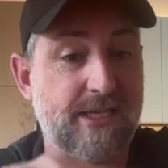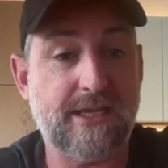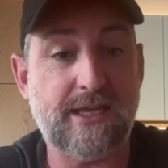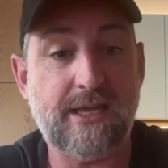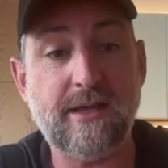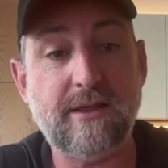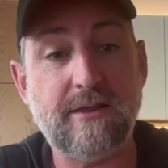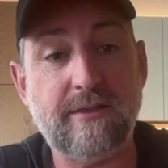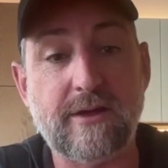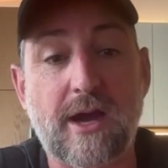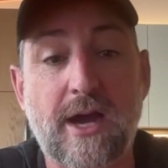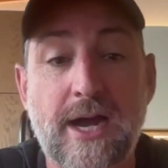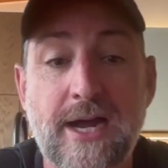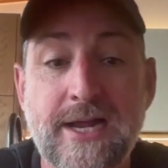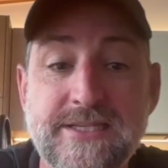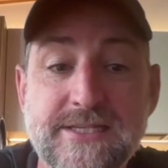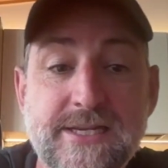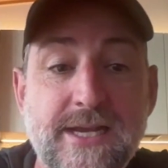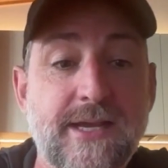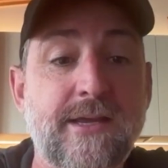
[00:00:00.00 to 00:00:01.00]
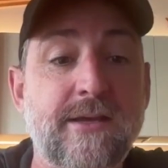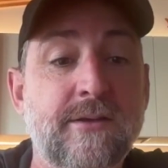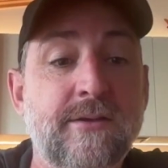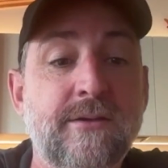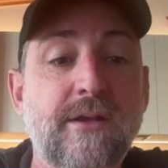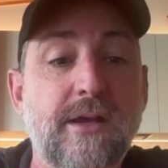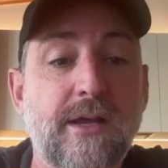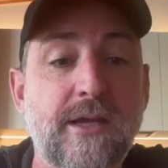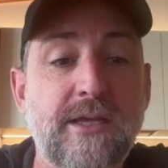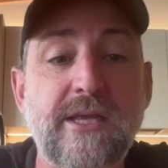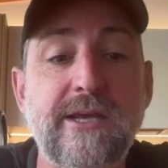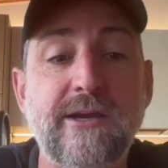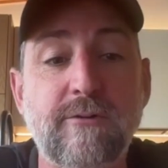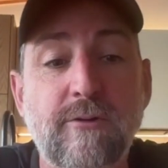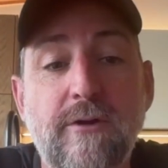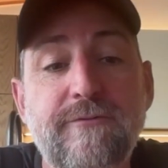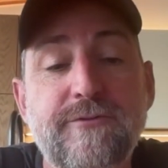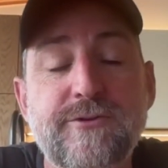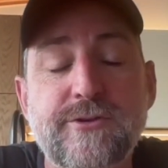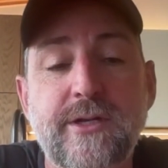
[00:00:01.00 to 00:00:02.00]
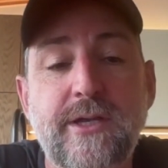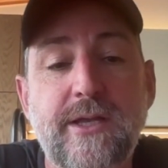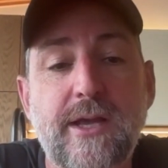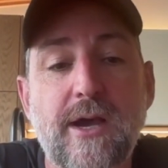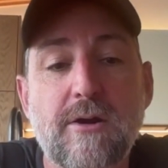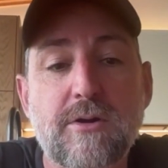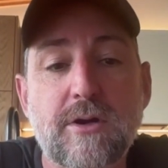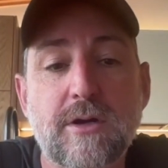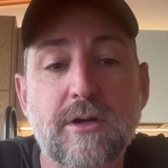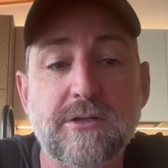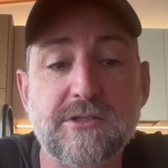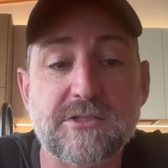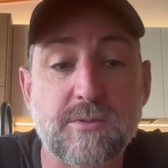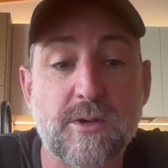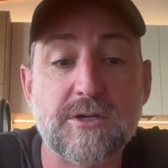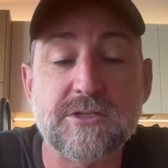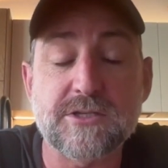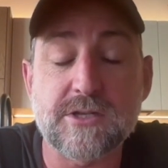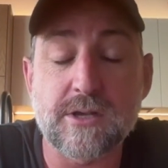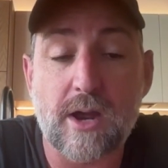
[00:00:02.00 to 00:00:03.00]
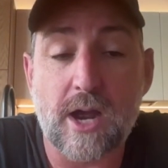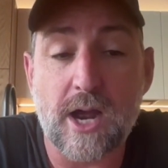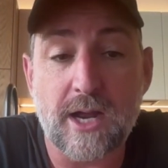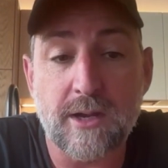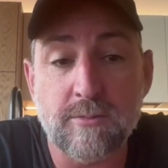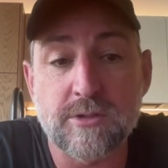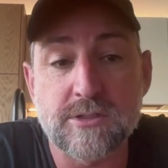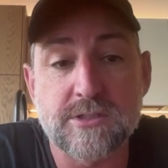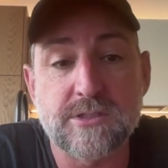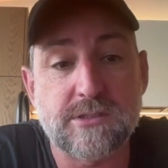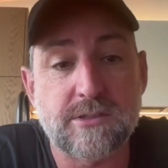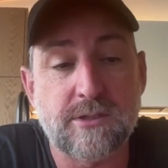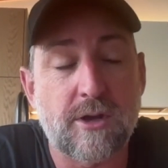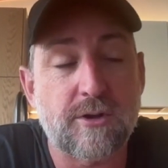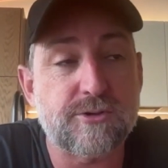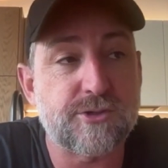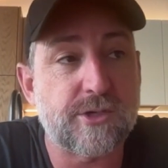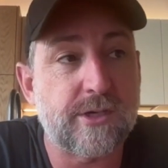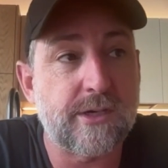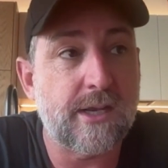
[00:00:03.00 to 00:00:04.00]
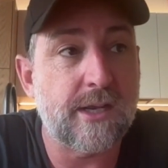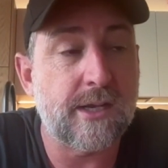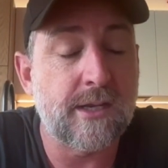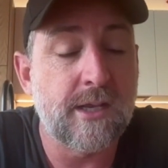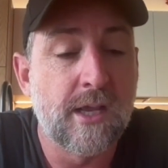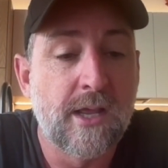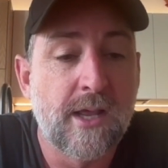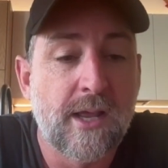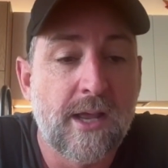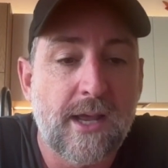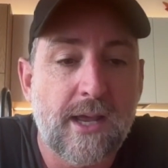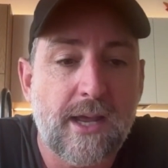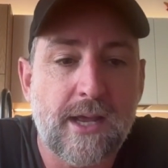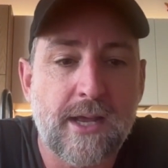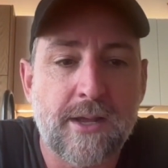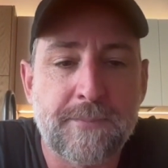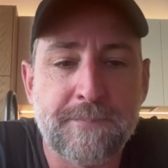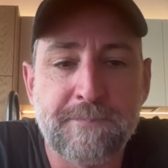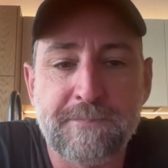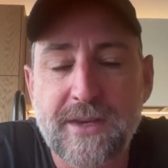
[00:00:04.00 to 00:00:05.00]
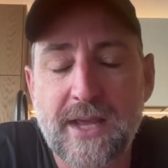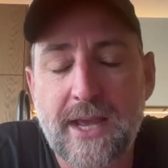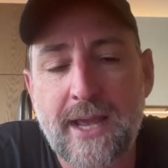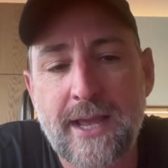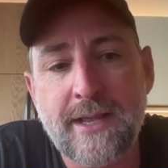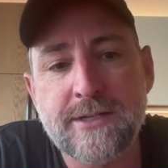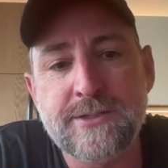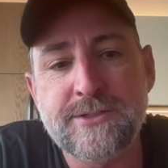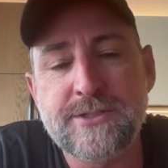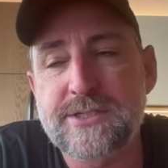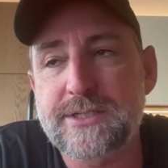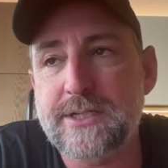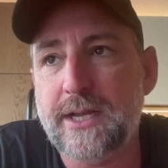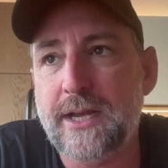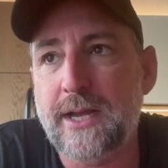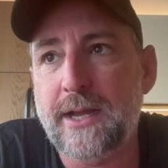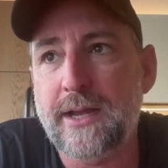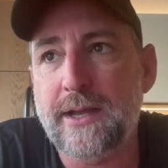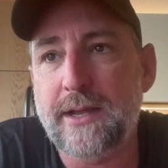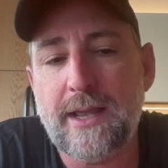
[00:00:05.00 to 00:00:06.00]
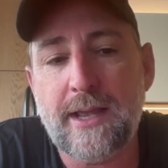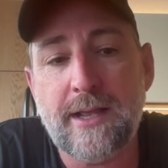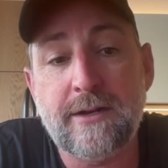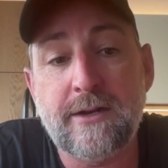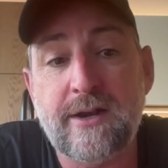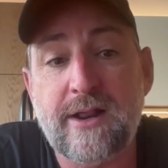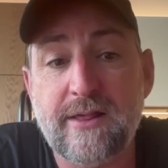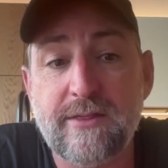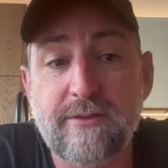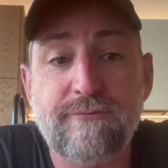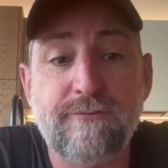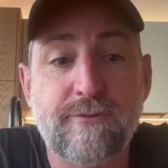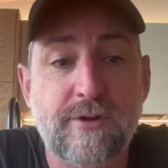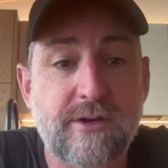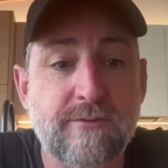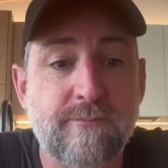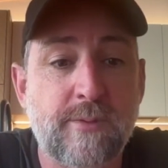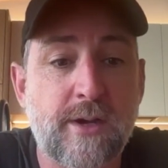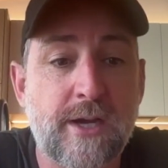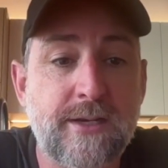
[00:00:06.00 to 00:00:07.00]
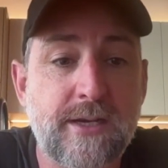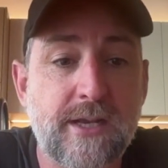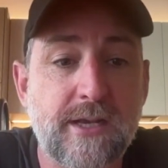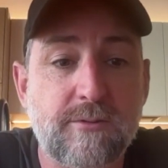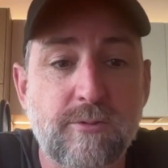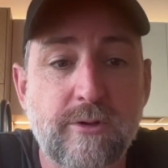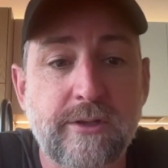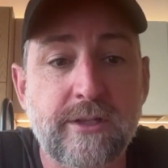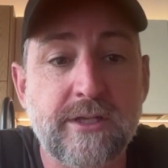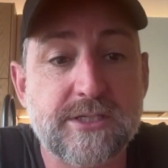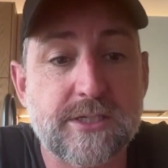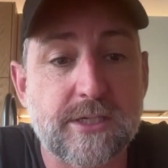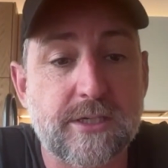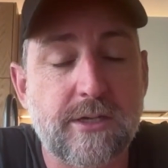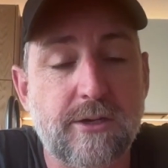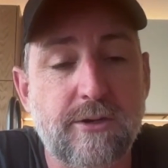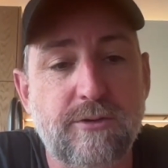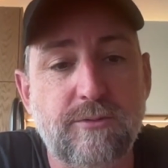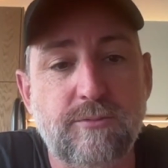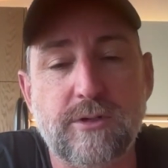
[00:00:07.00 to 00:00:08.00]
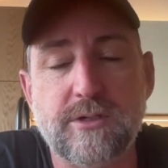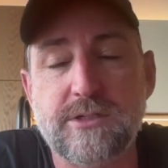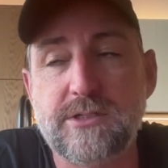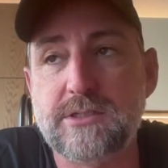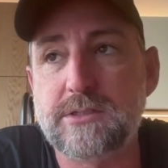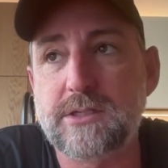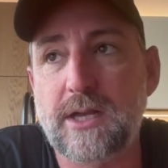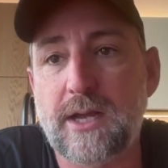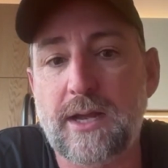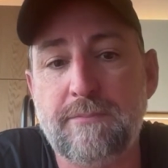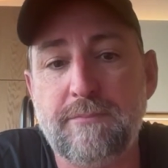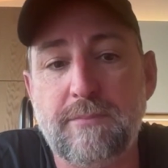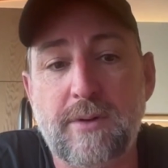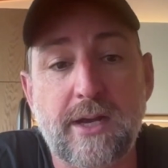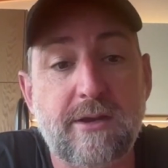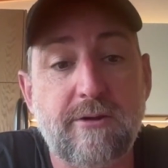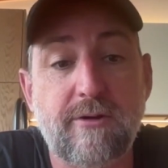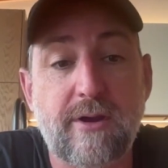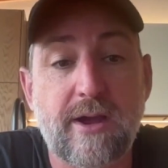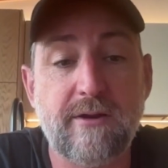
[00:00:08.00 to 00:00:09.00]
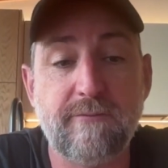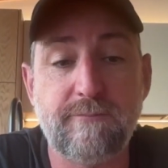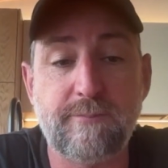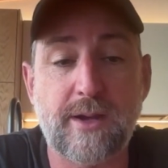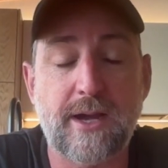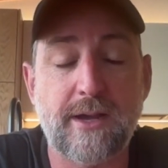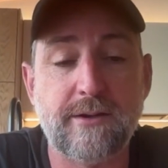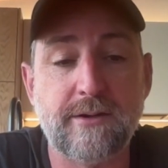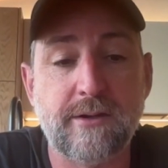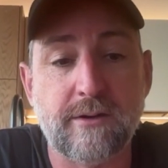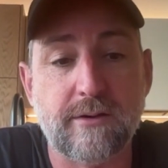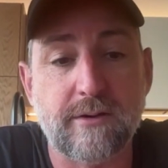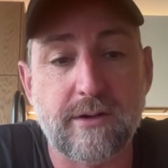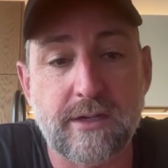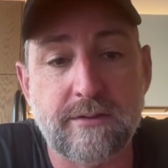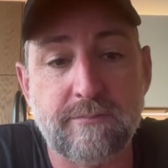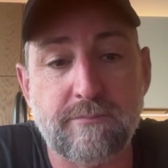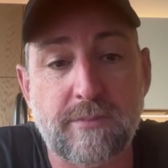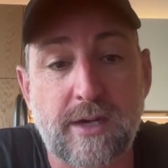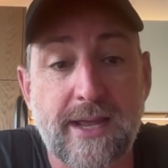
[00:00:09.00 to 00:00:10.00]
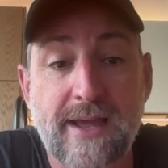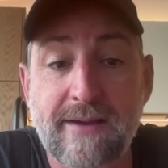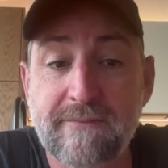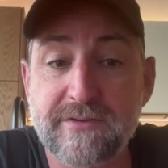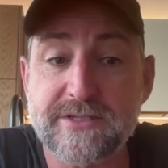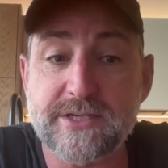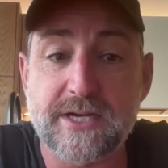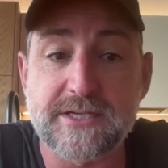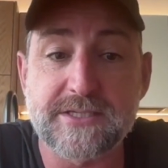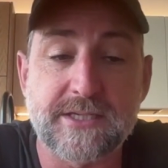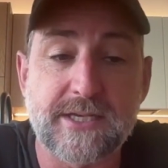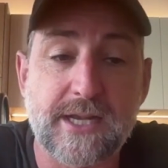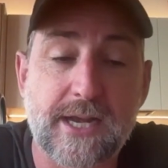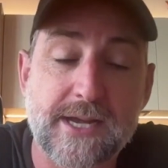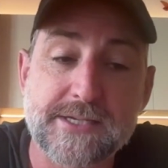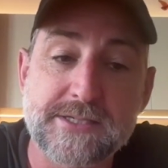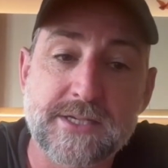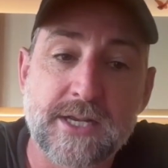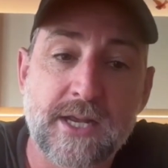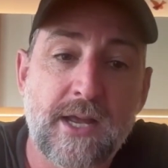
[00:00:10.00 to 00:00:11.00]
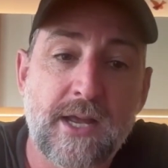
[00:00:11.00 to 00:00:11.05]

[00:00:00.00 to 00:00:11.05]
year that I'd taken a year off drinking alcohol as well, so I was not drinking. And another friend of mine, Nick Worthington, who was my creative partner in my advertising days,